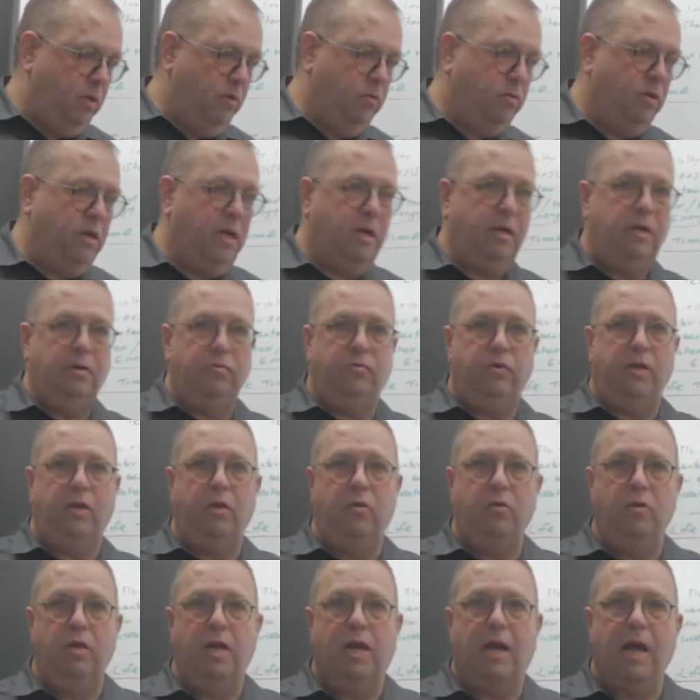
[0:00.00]
renew
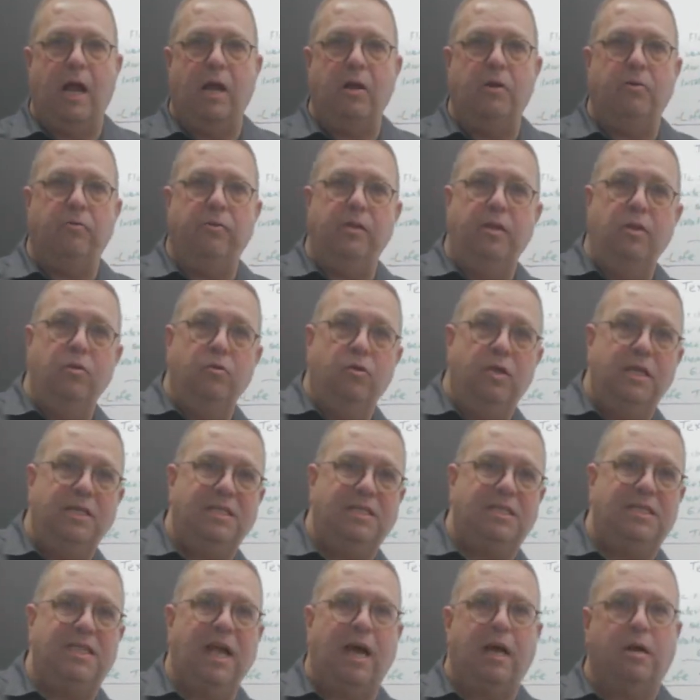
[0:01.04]
the color, renew the
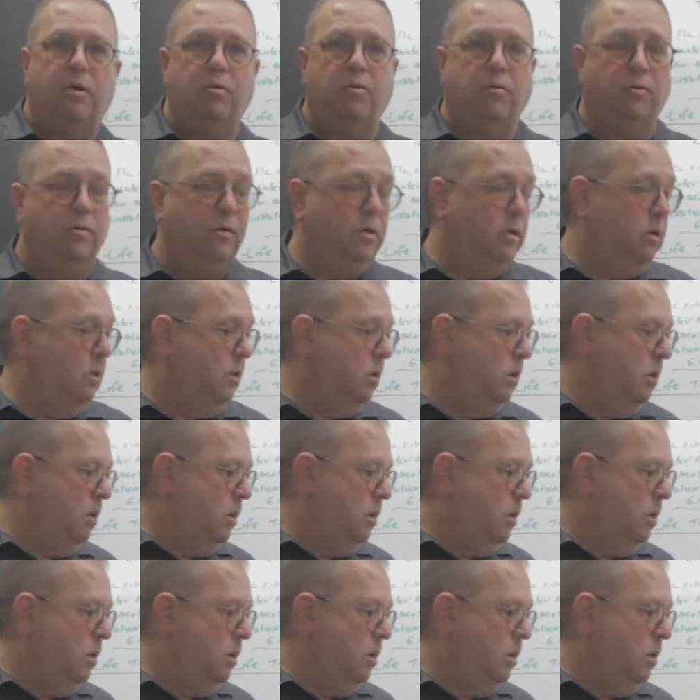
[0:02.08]
stucco,